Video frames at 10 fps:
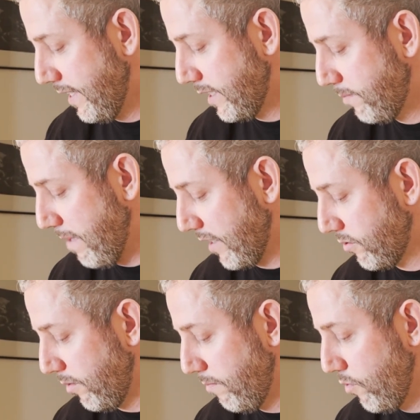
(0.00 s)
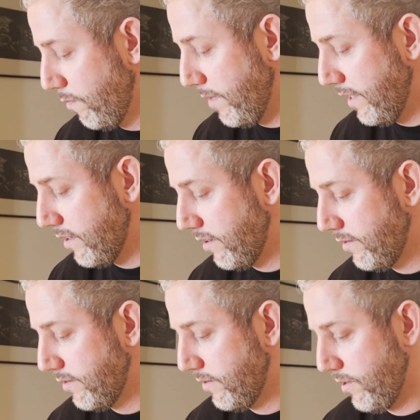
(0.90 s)
Spectral Movement.
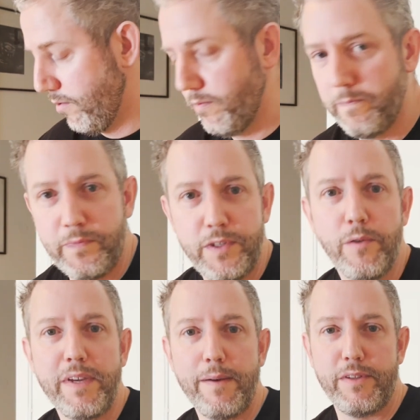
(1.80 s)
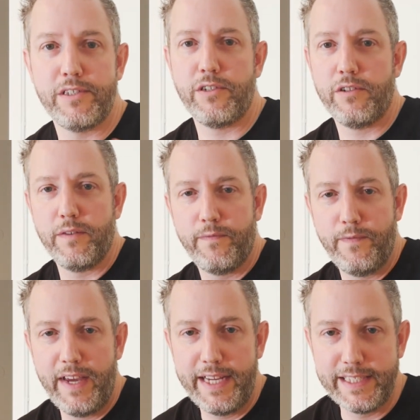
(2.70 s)
So you'll be able to start to
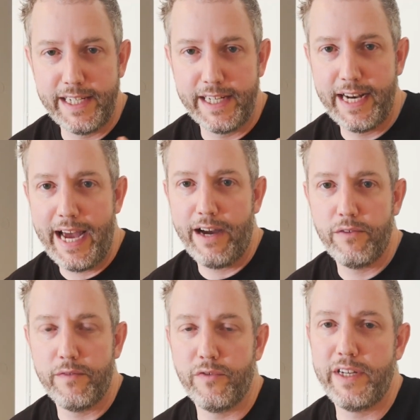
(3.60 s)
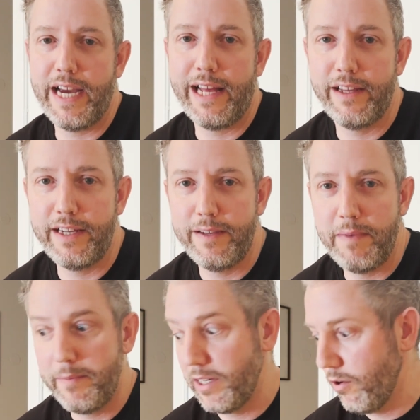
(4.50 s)
phase in and out of reality,
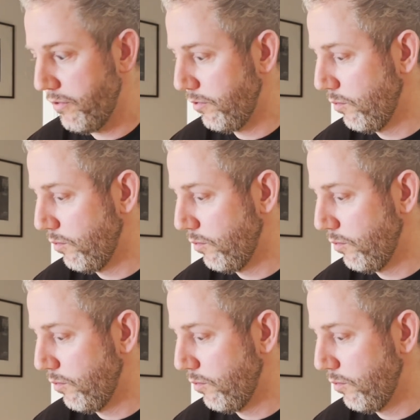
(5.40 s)
maybe go through